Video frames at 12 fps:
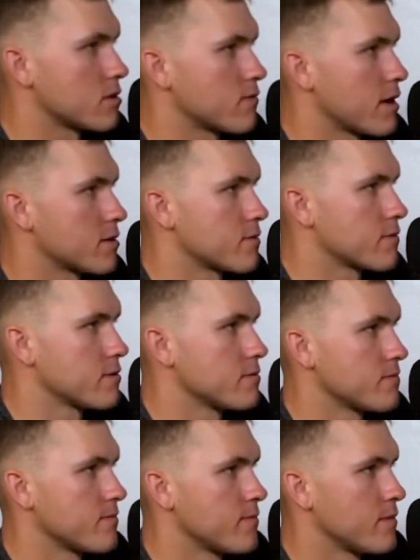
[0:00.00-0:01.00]
around the
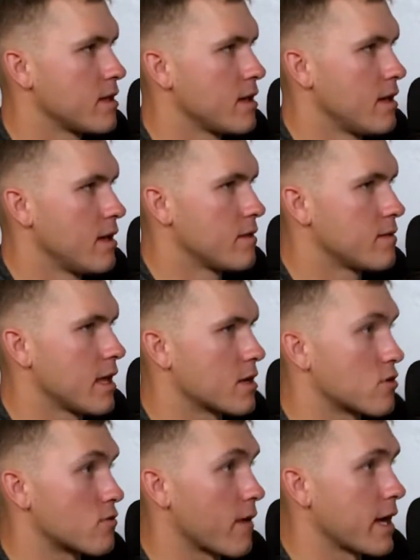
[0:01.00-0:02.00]
room that
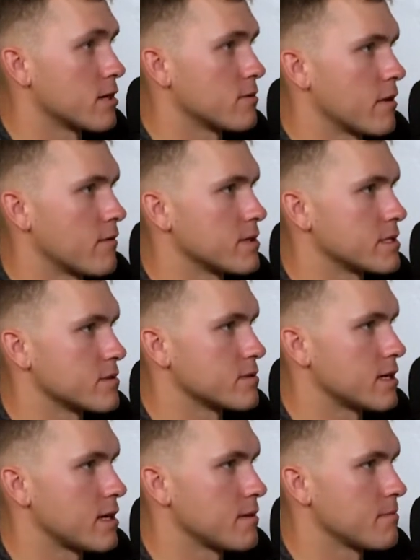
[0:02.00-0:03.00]
are random every single
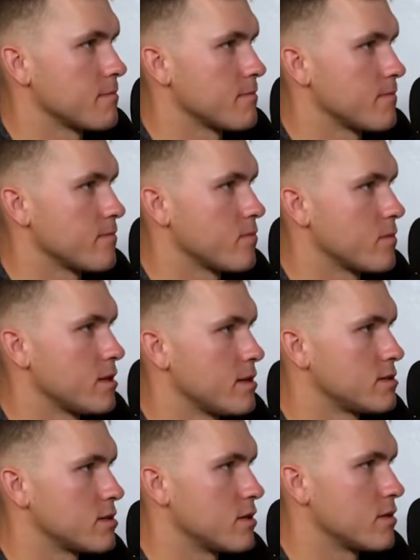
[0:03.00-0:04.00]
time.
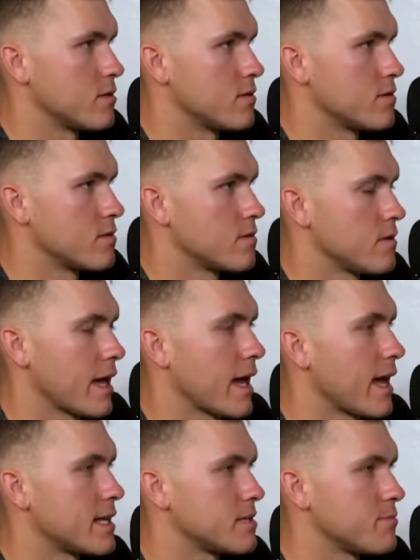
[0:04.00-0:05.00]
So that
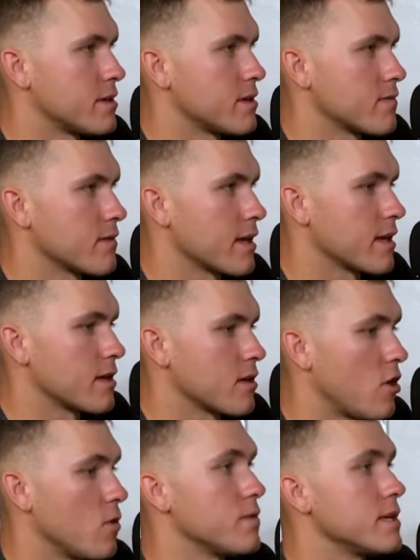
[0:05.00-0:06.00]
adds a bit of like,
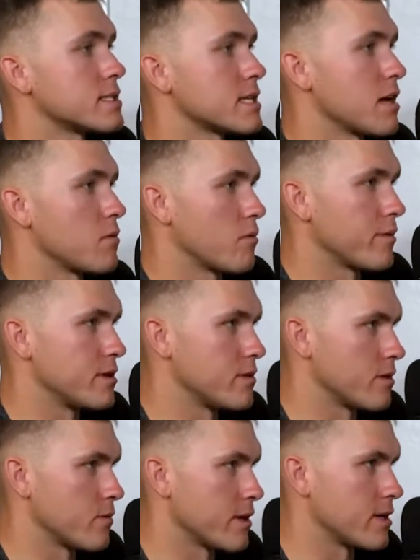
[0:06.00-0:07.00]
oh, this time when we
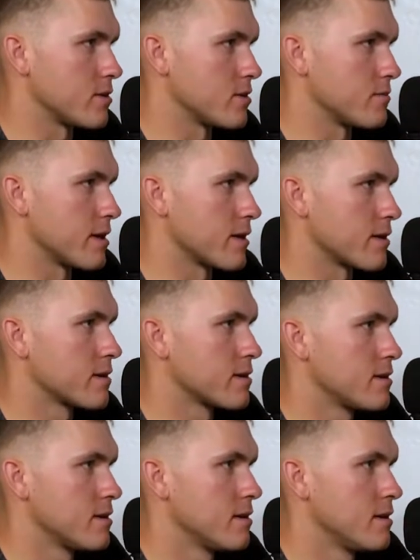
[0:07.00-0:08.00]
do it, we can do it better.
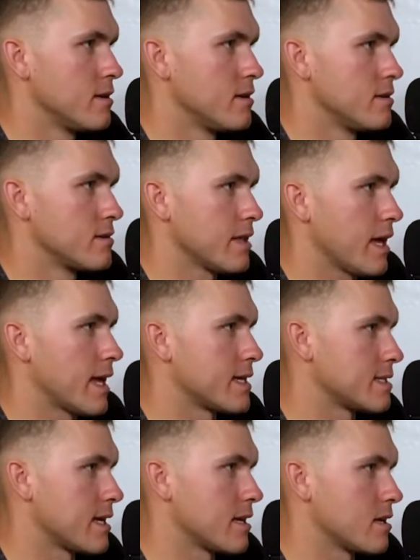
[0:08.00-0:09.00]
That adds
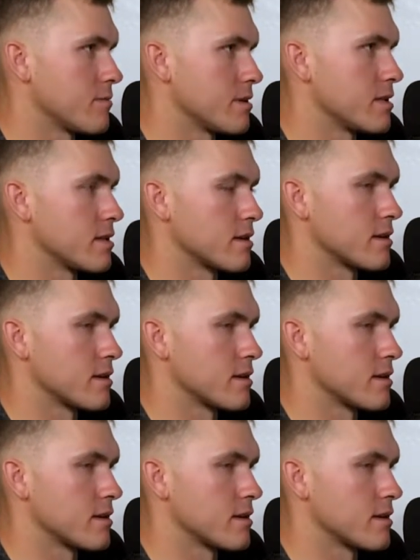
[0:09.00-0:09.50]
that element in there.